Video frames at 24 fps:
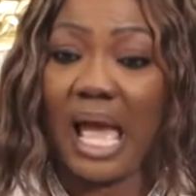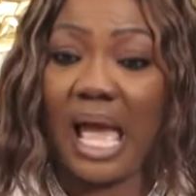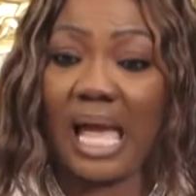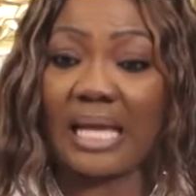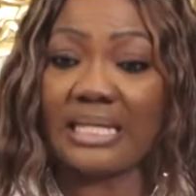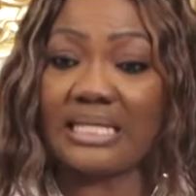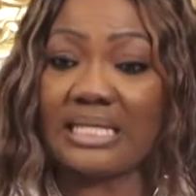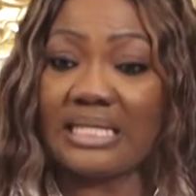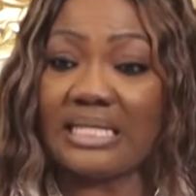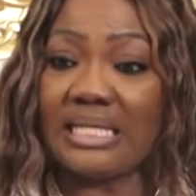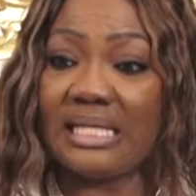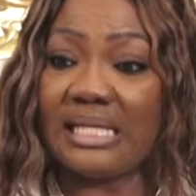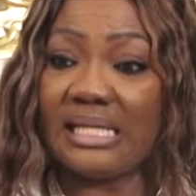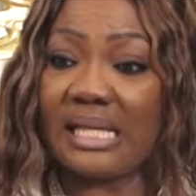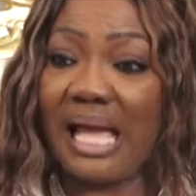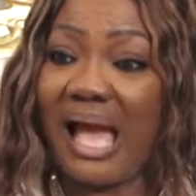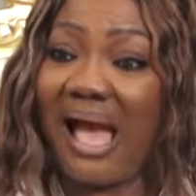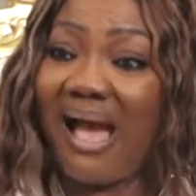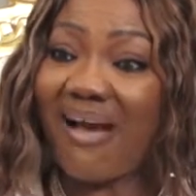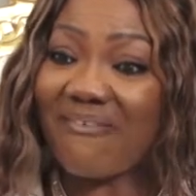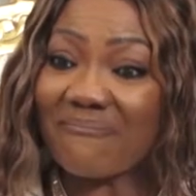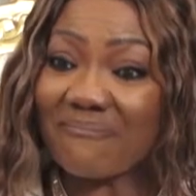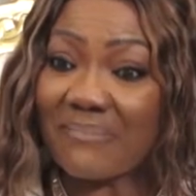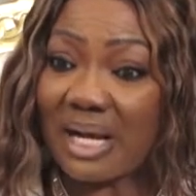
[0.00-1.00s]
didn't
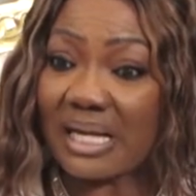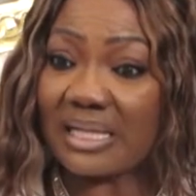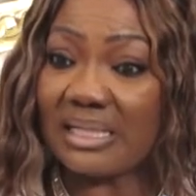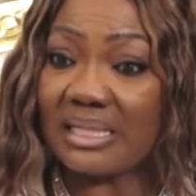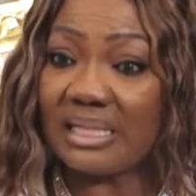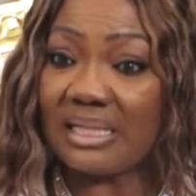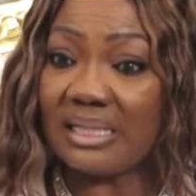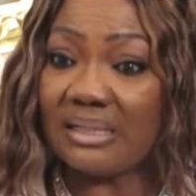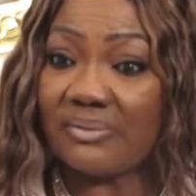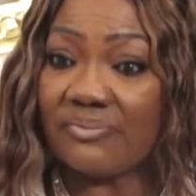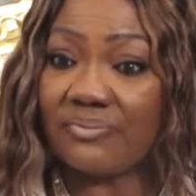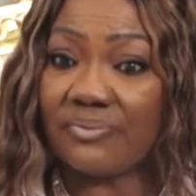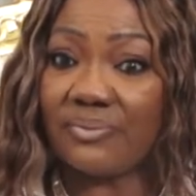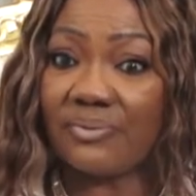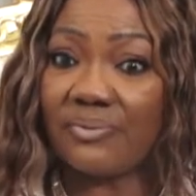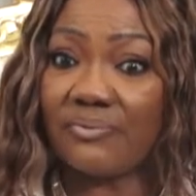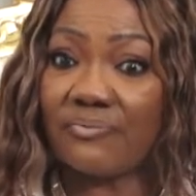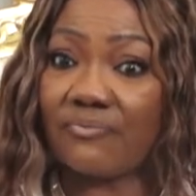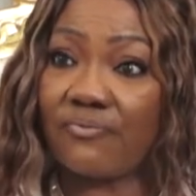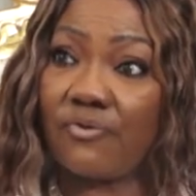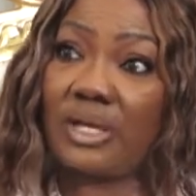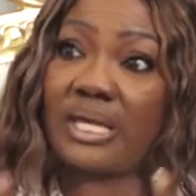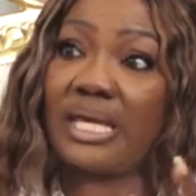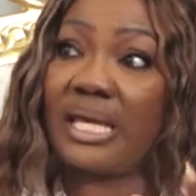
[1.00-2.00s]
have money
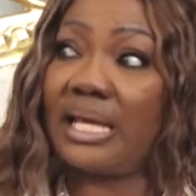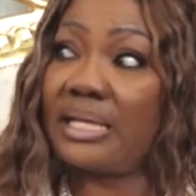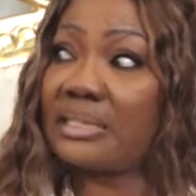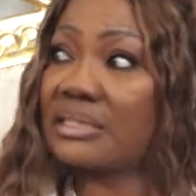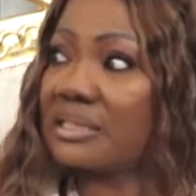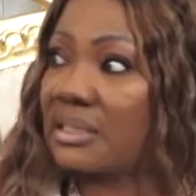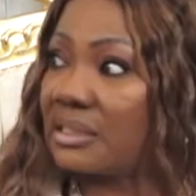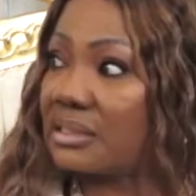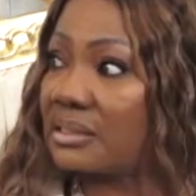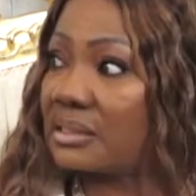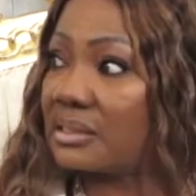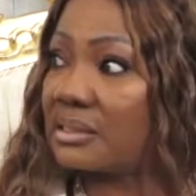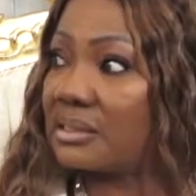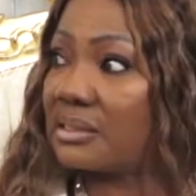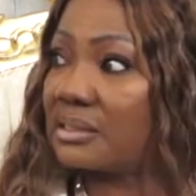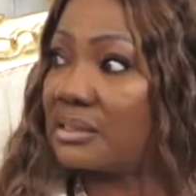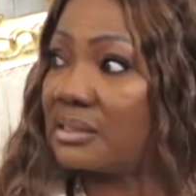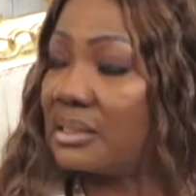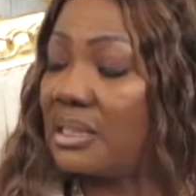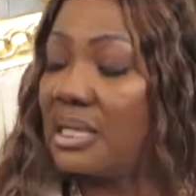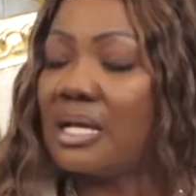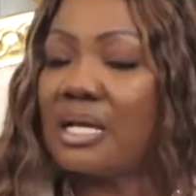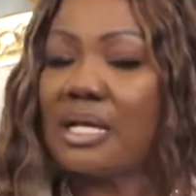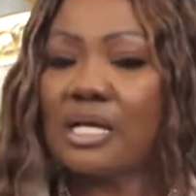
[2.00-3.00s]
for curtains.
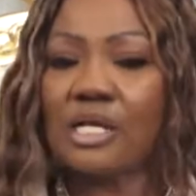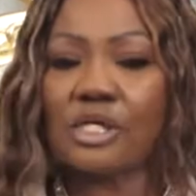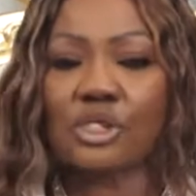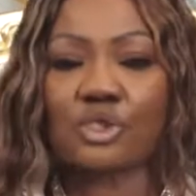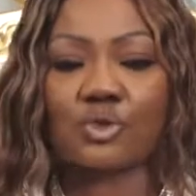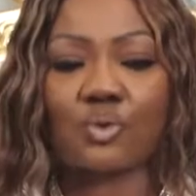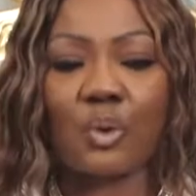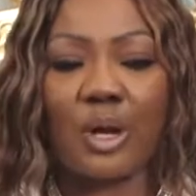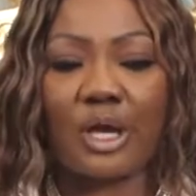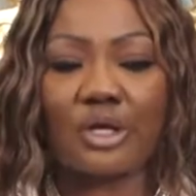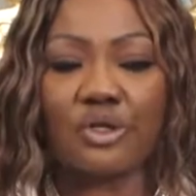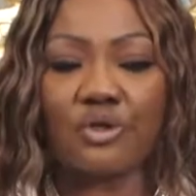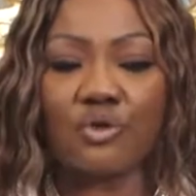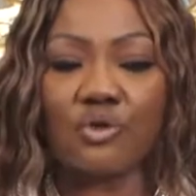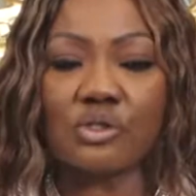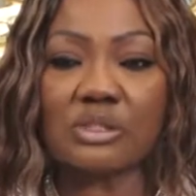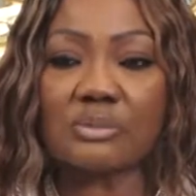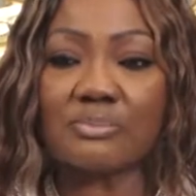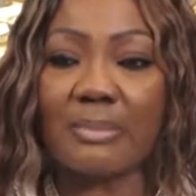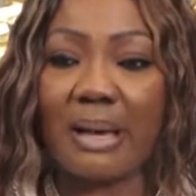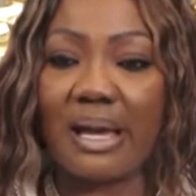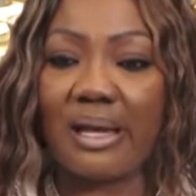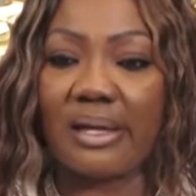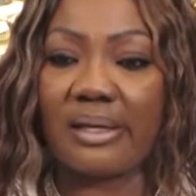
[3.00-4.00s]
So I used
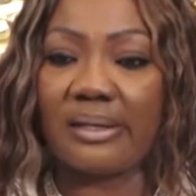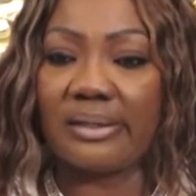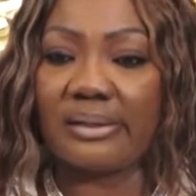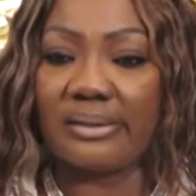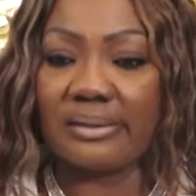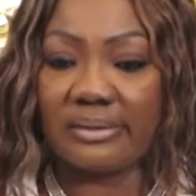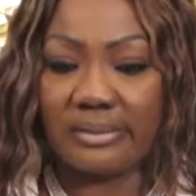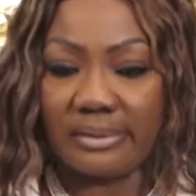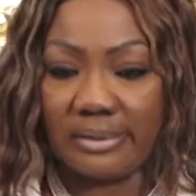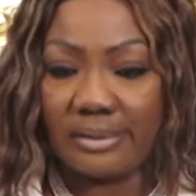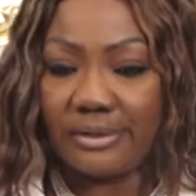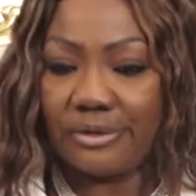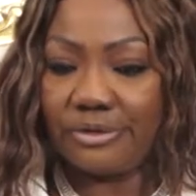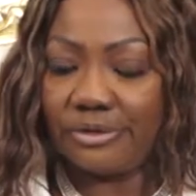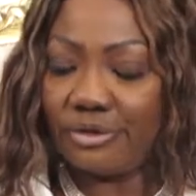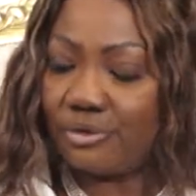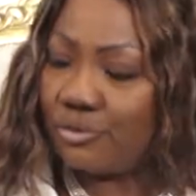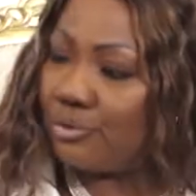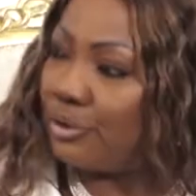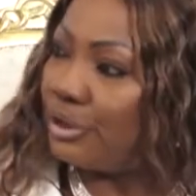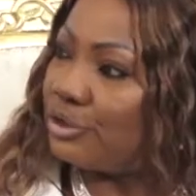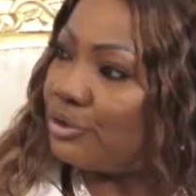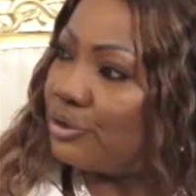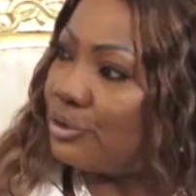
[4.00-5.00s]
my, you
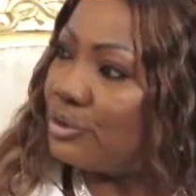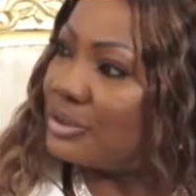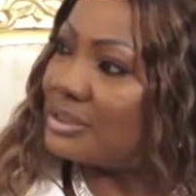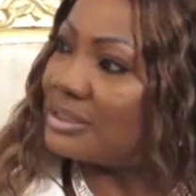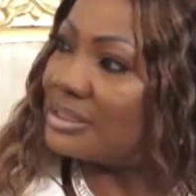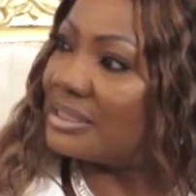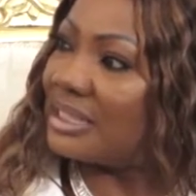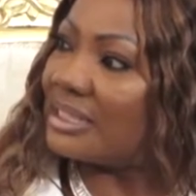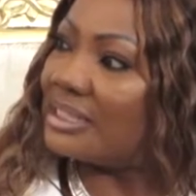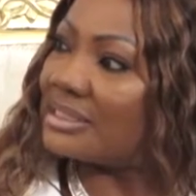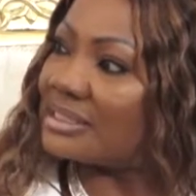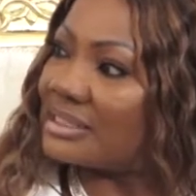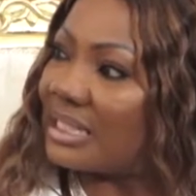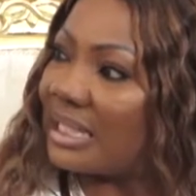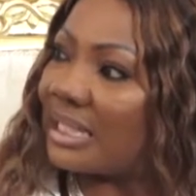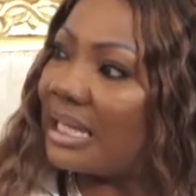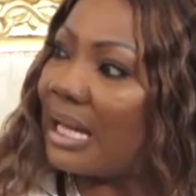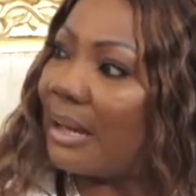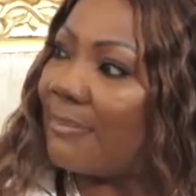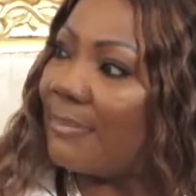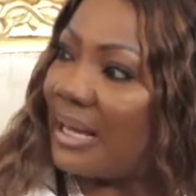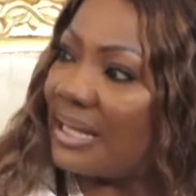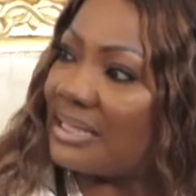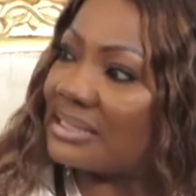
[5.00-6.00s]
know, in those days, the
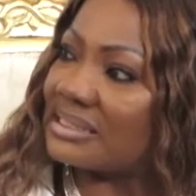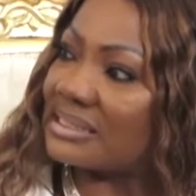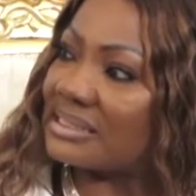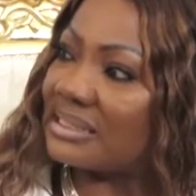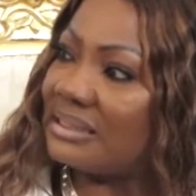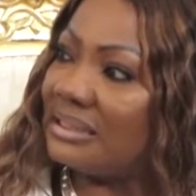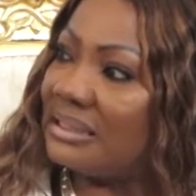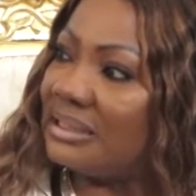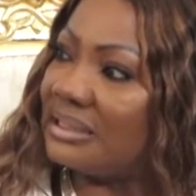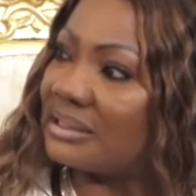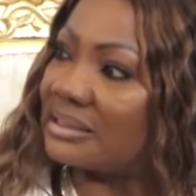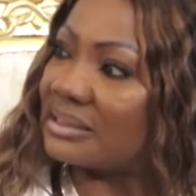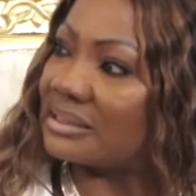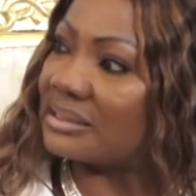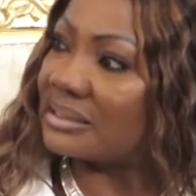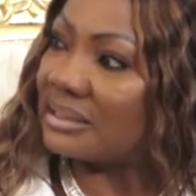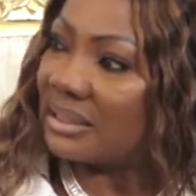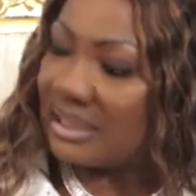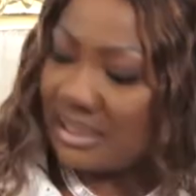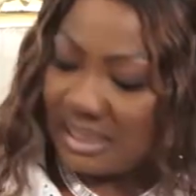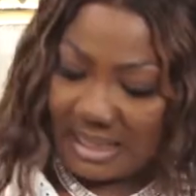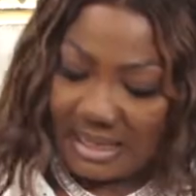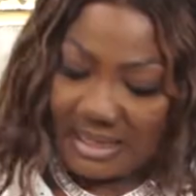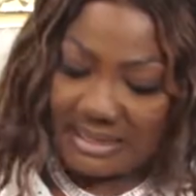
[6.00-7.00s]
carbide slits
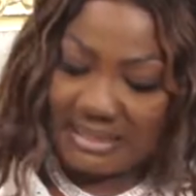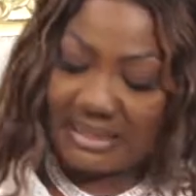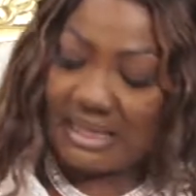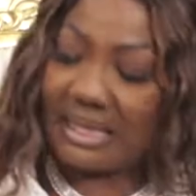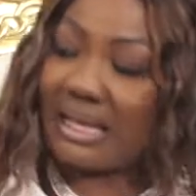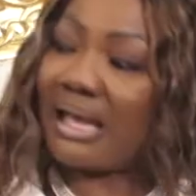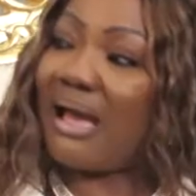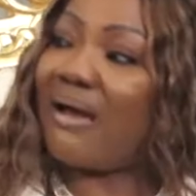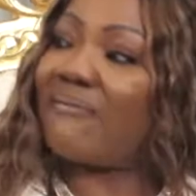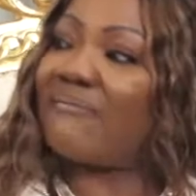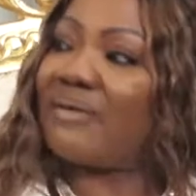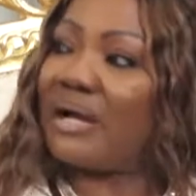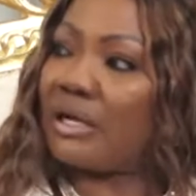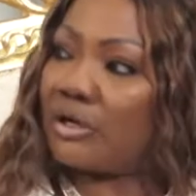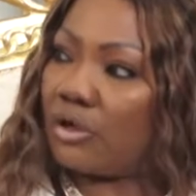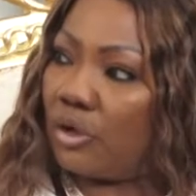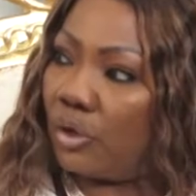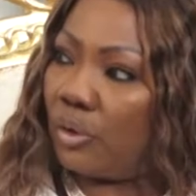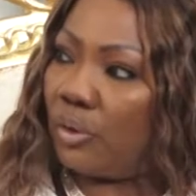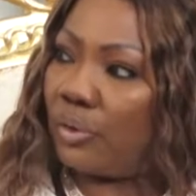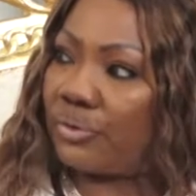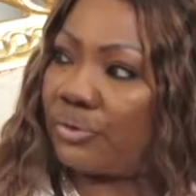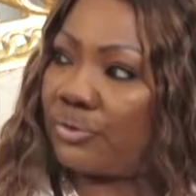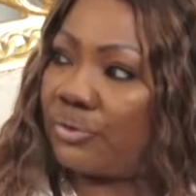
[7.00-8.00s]
and the cover
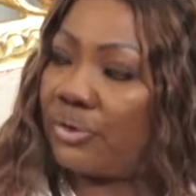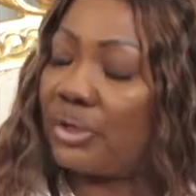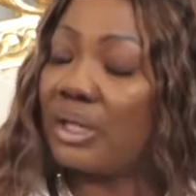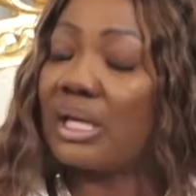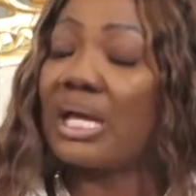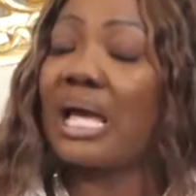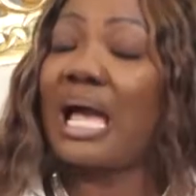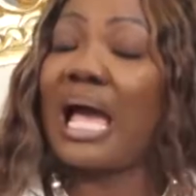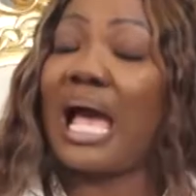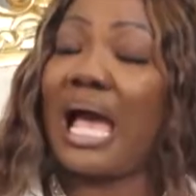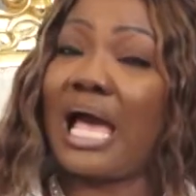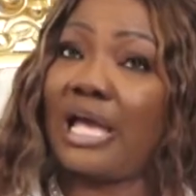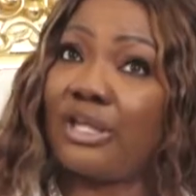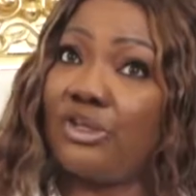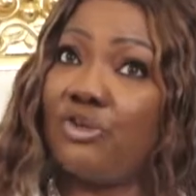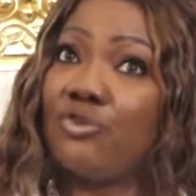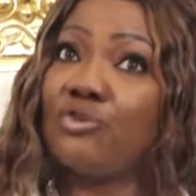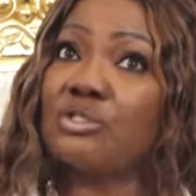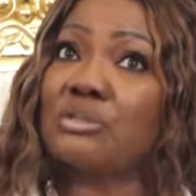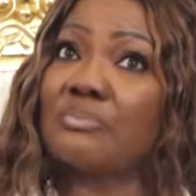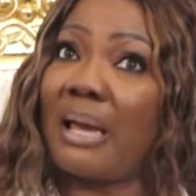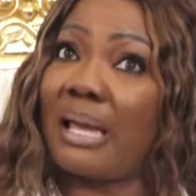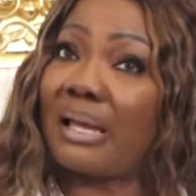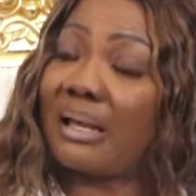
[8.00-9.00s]
cloth. I
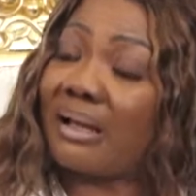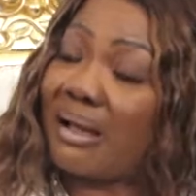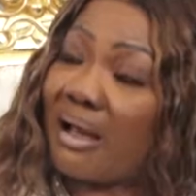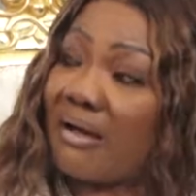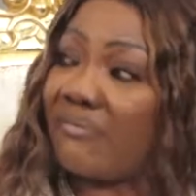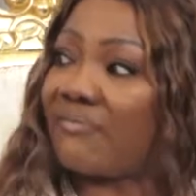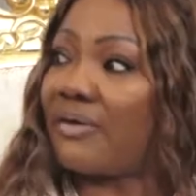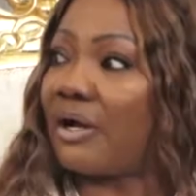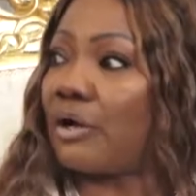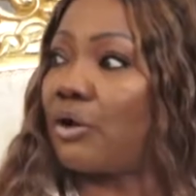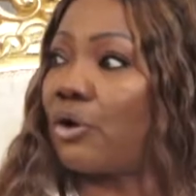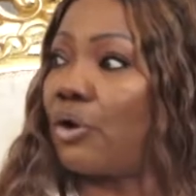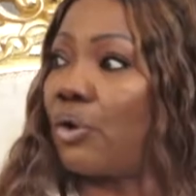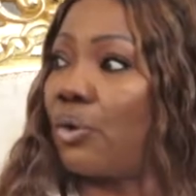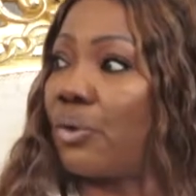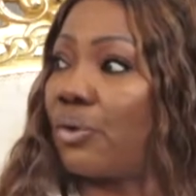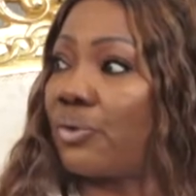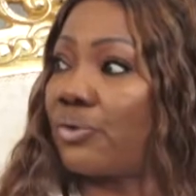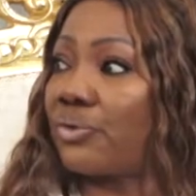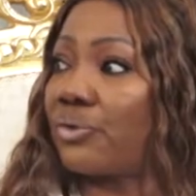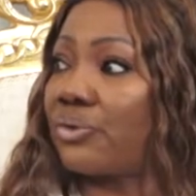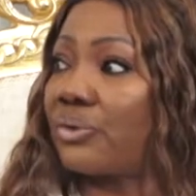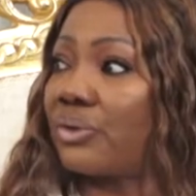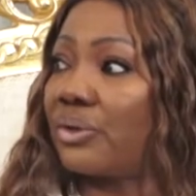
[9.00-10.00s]
used my cover
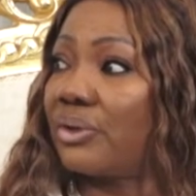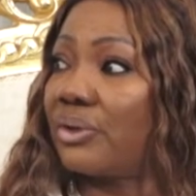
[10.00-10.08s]
cloth